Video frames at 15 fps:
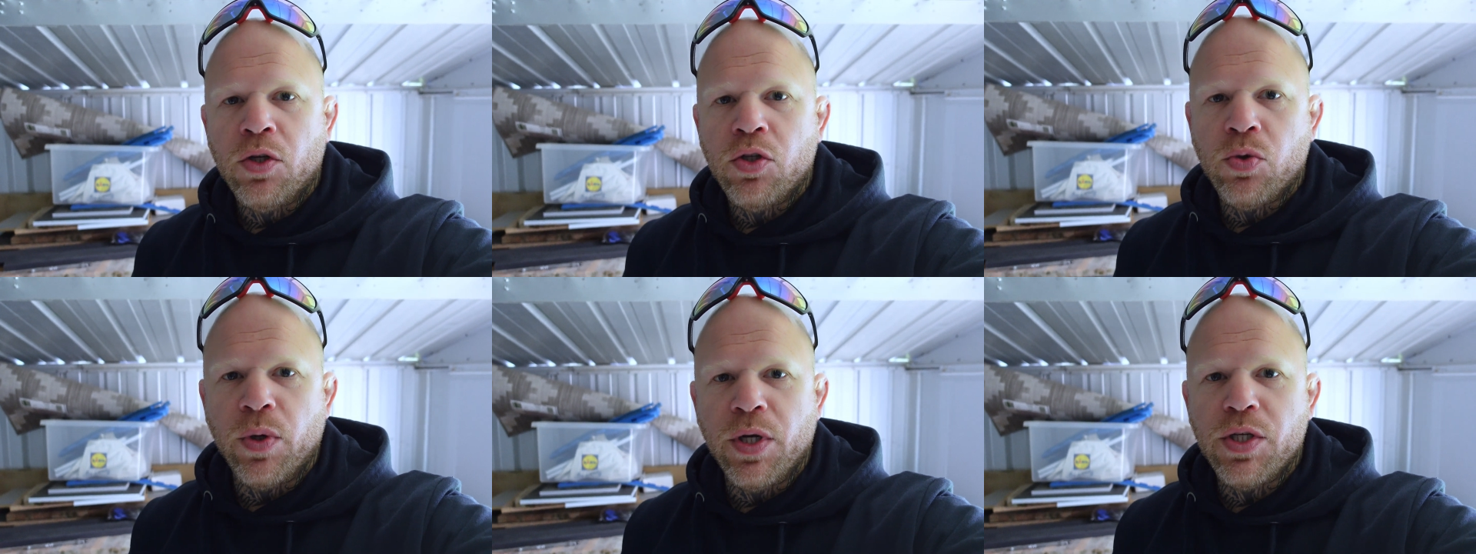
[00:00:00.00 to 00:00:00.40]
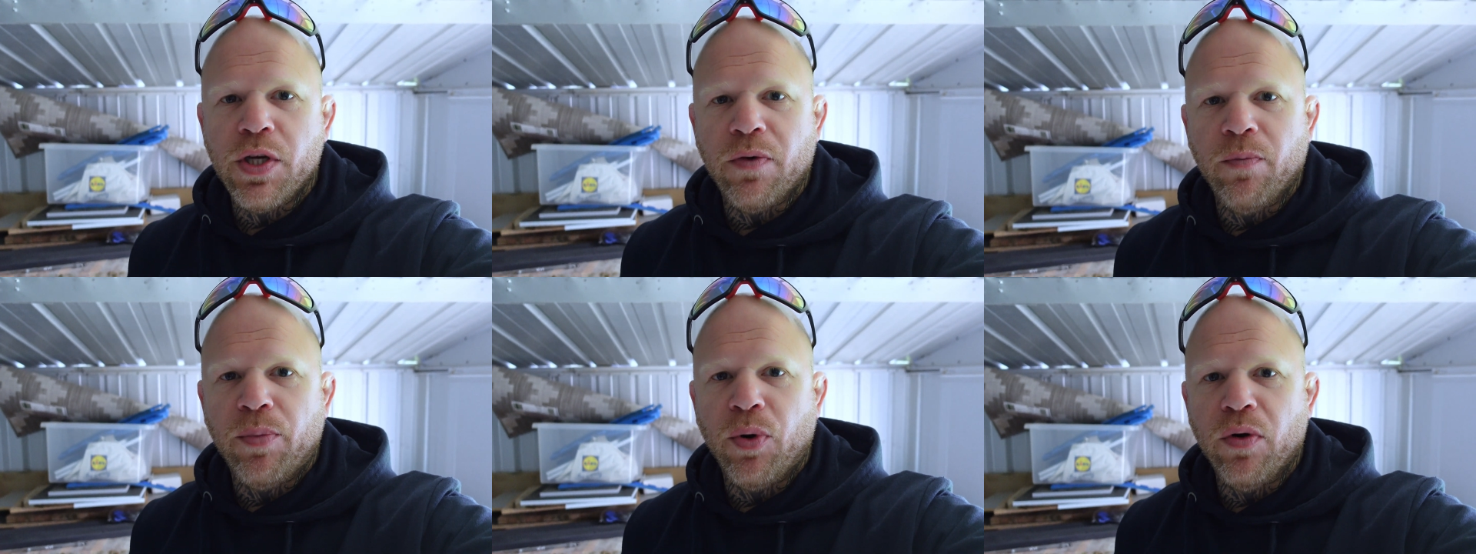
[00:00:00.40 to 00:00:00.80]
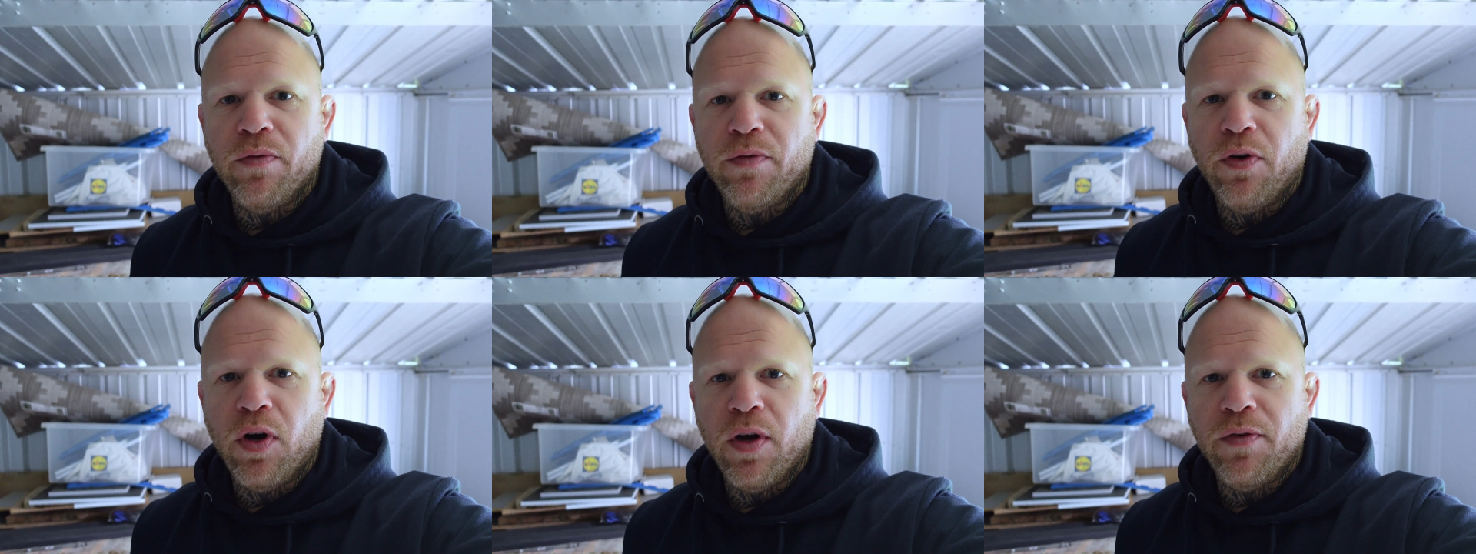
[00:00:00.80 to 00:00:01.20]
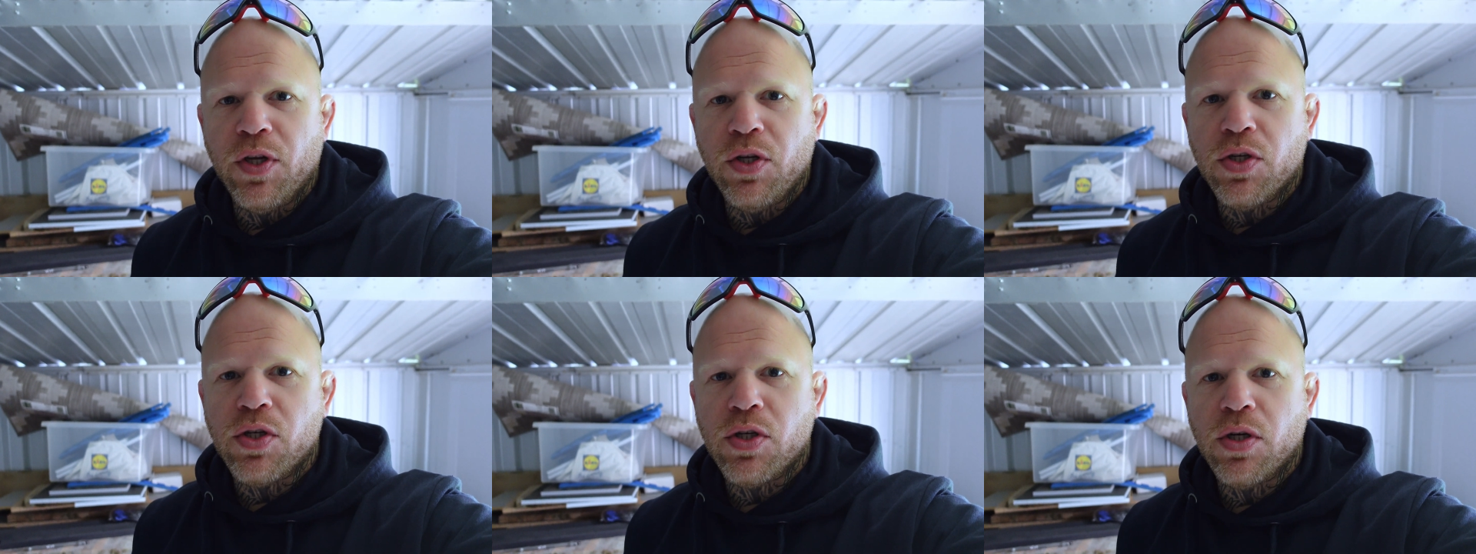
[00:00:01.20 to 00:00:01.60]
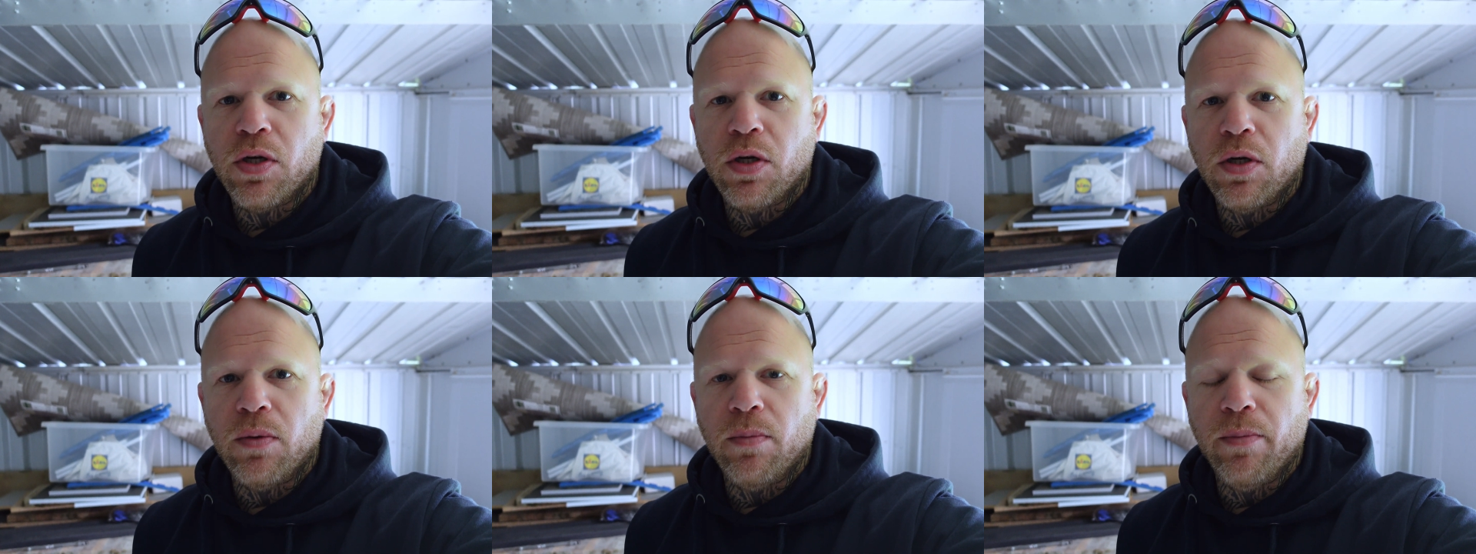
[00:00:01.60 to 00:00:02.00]
27.5-inch
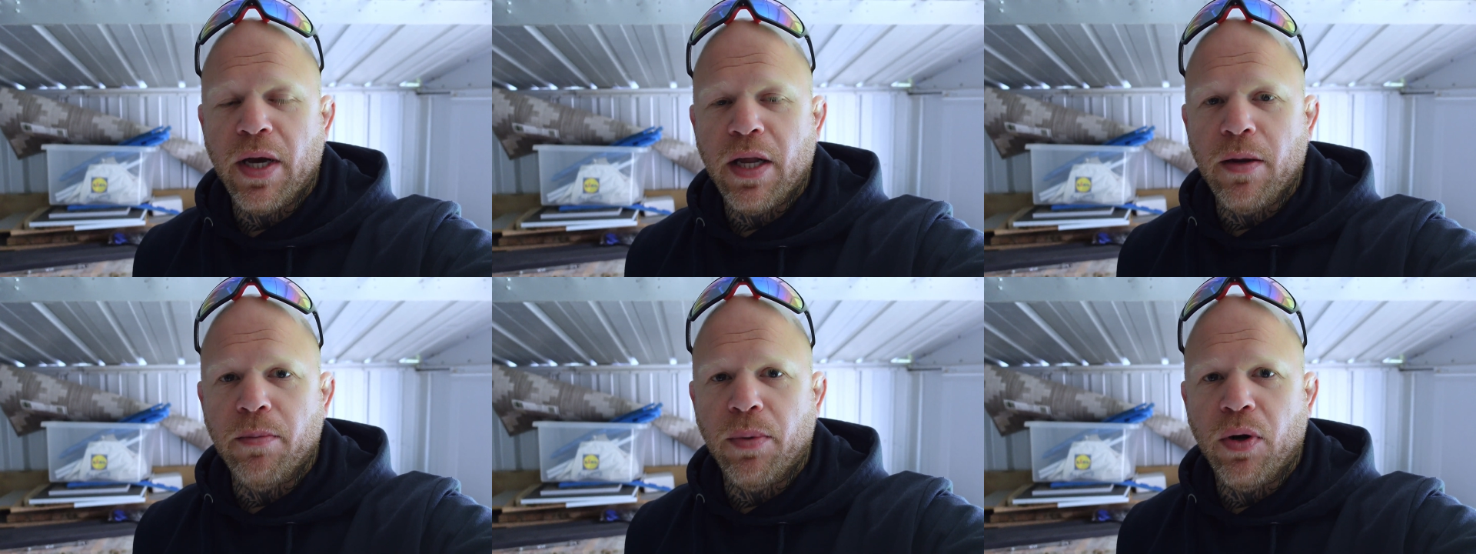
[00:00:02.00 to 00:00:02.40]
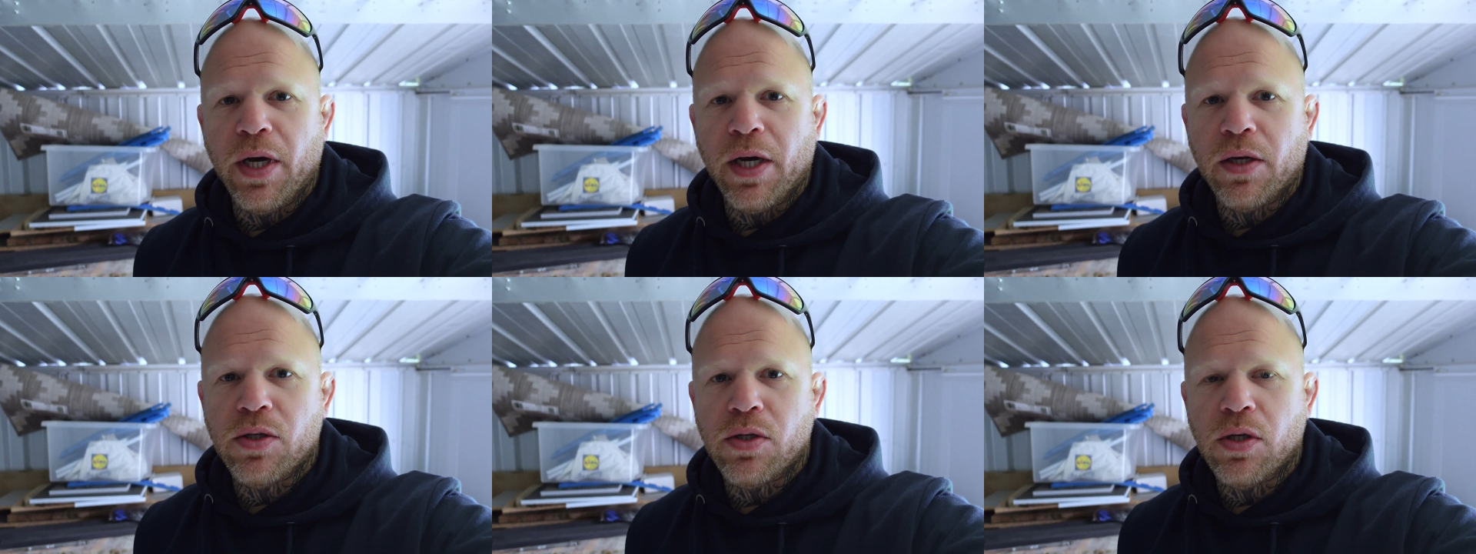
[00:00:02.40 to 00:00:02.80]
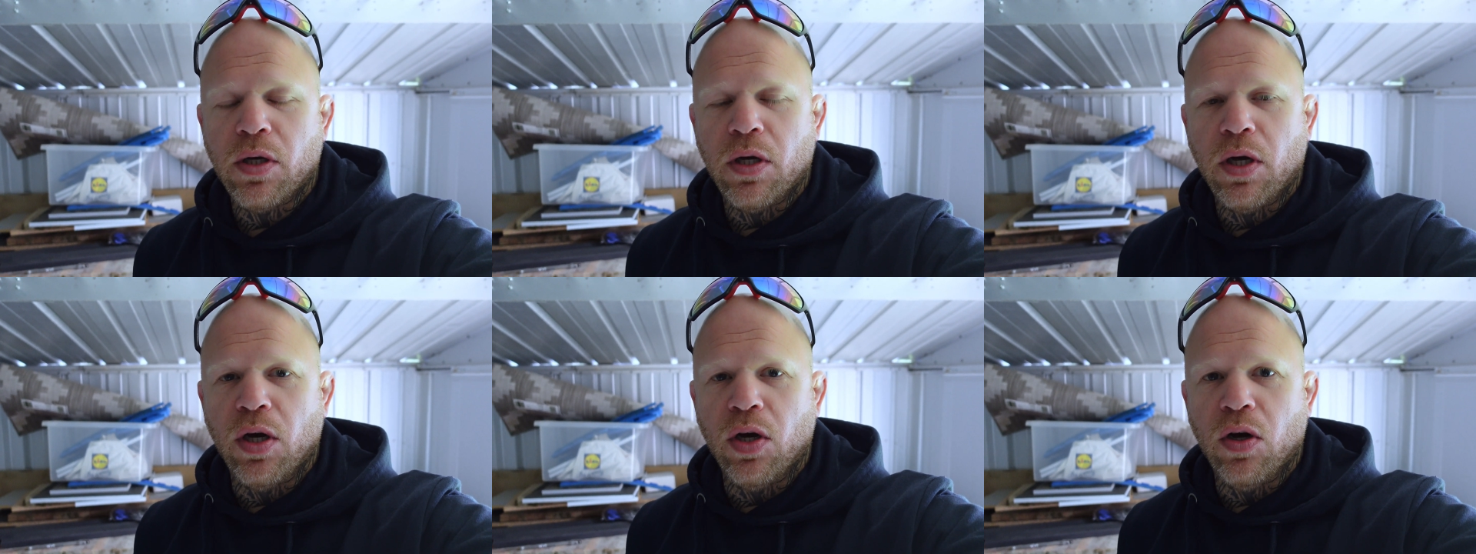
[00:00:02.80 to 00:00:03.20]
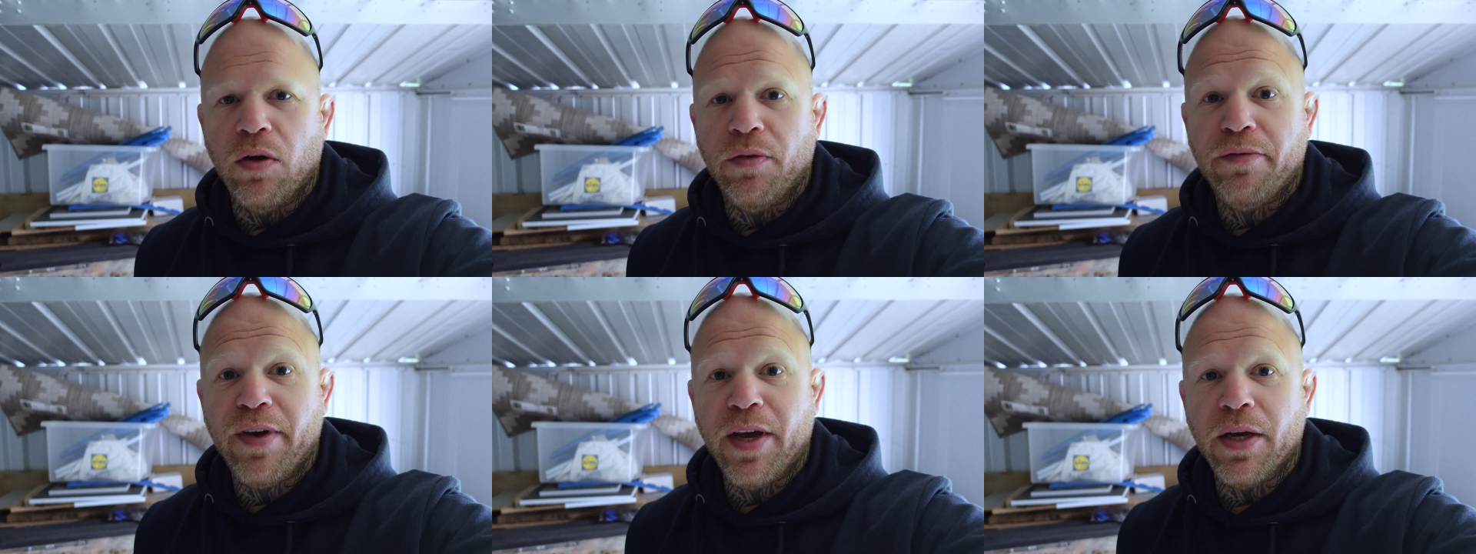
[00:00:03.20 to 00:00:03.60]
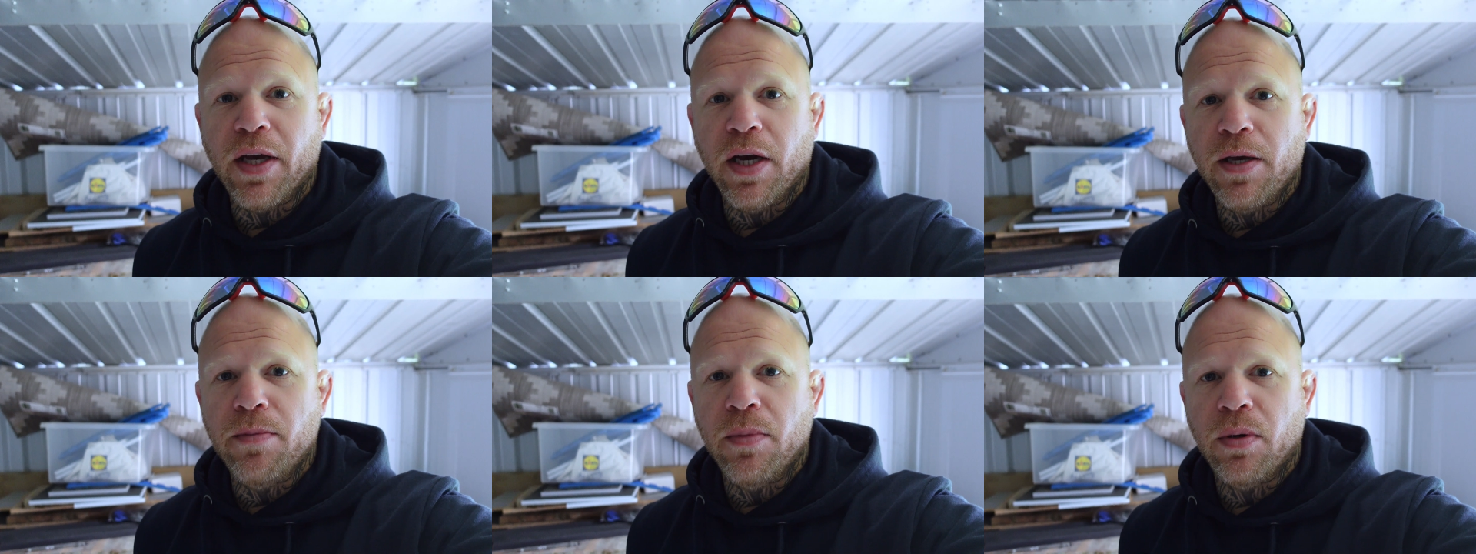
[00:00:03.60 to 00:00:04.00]
mountain bikes are fair
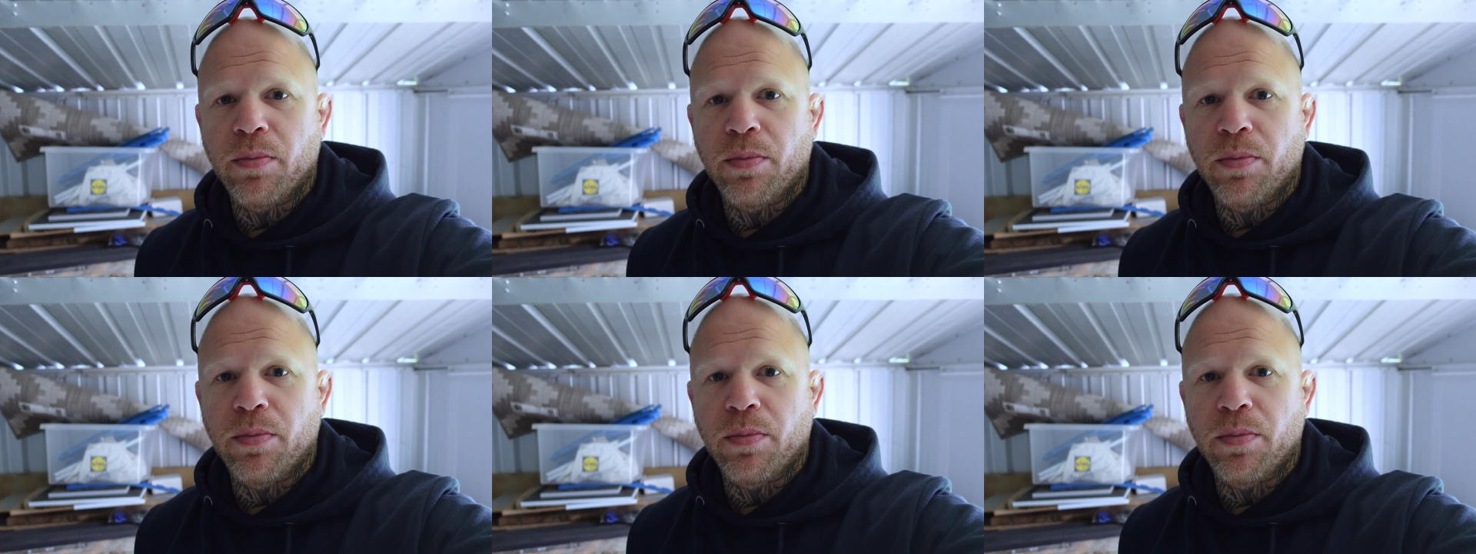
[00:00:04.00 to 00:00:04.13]
game,